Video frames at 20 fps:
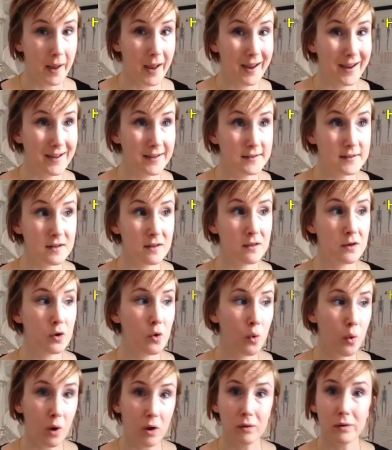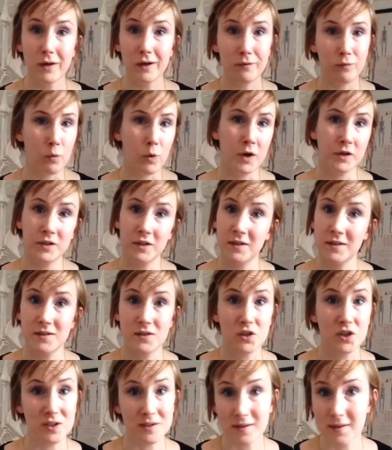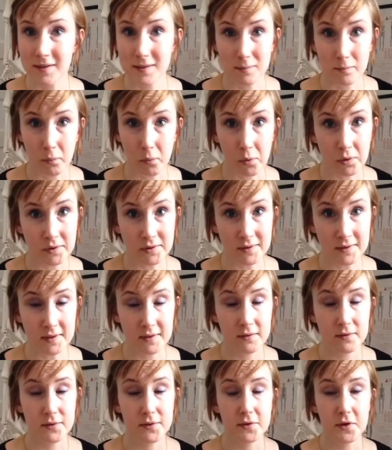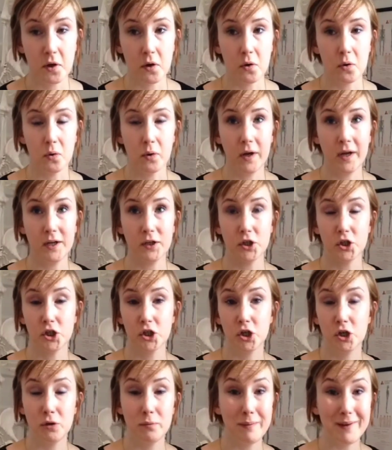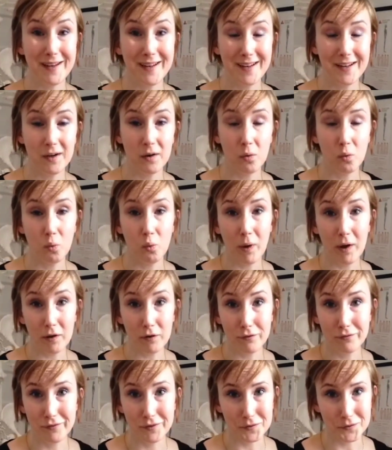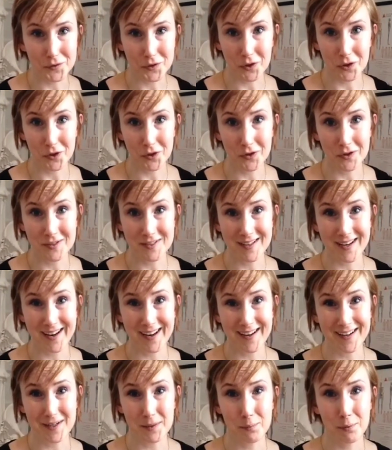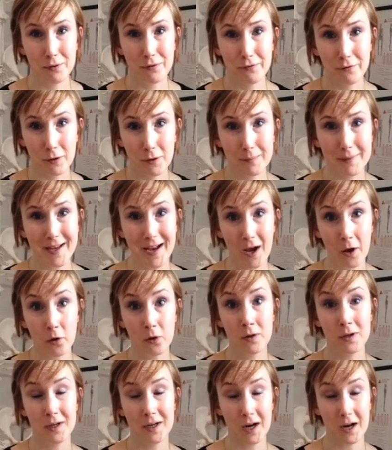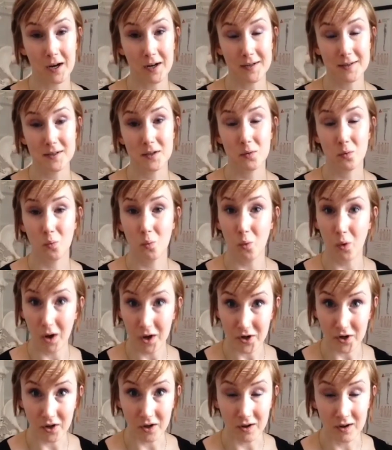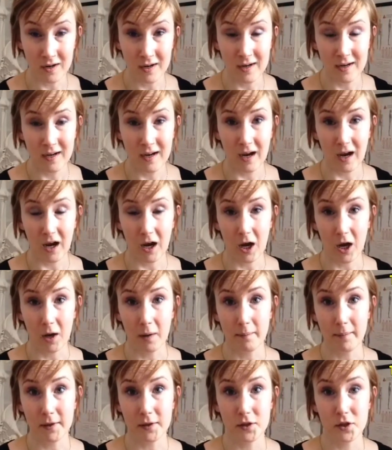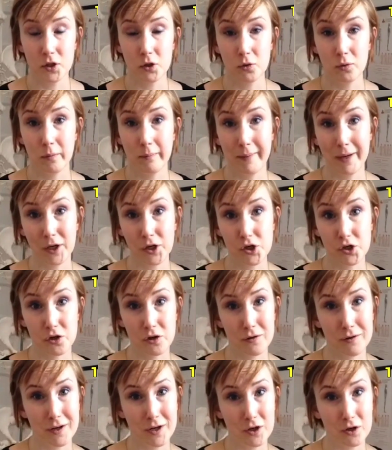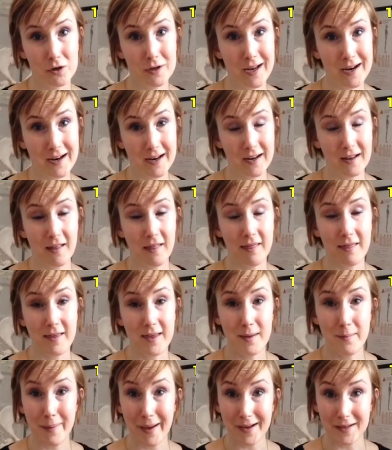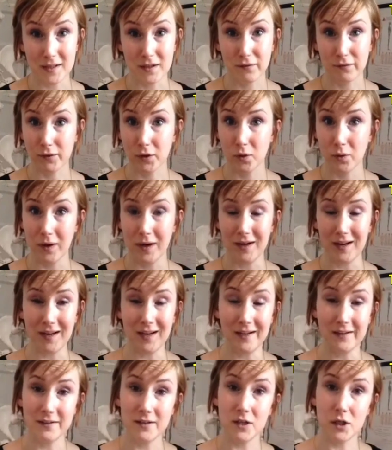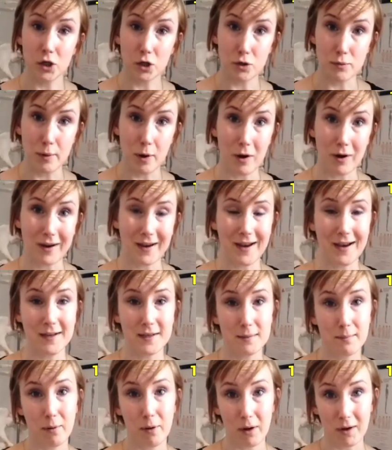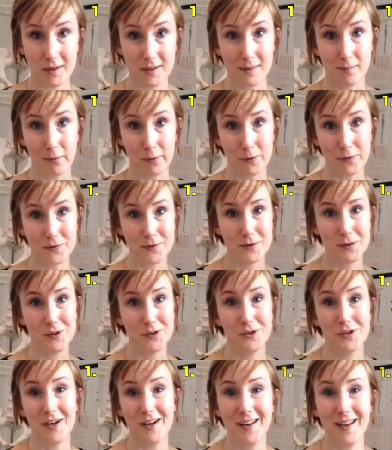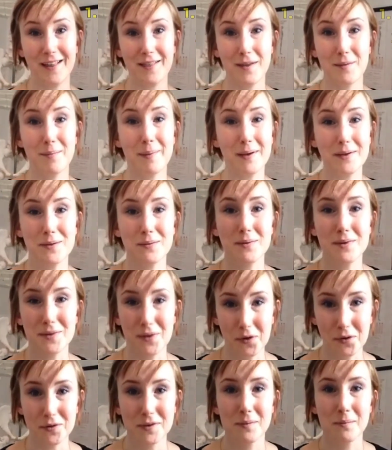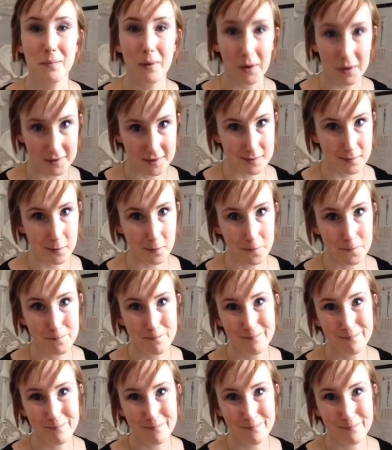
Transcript: And the quality of water is just as important. So it should be well filtered and preferably alkalinized water to make sure that you're getting the best fluid into your body as possible. So you're going to get the best result possible.